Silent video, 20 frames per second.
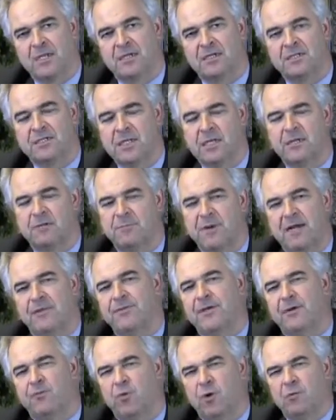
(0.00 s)
Let's think
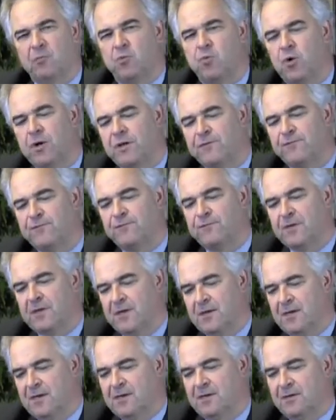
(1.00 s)
about that. What if
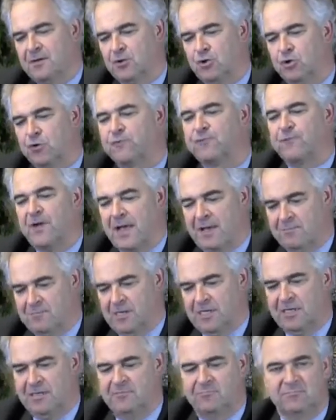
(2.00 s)
your
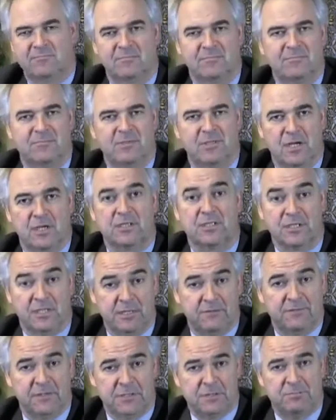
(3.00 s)
family does
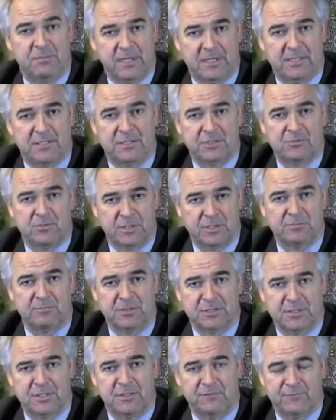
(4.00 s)
give its biggest
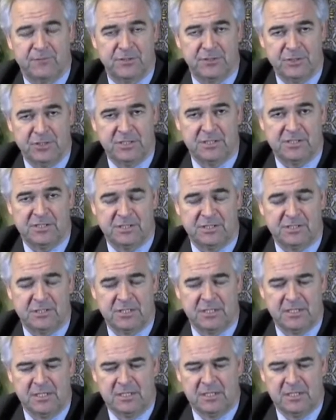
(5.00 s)
Christmas gift to Jesus?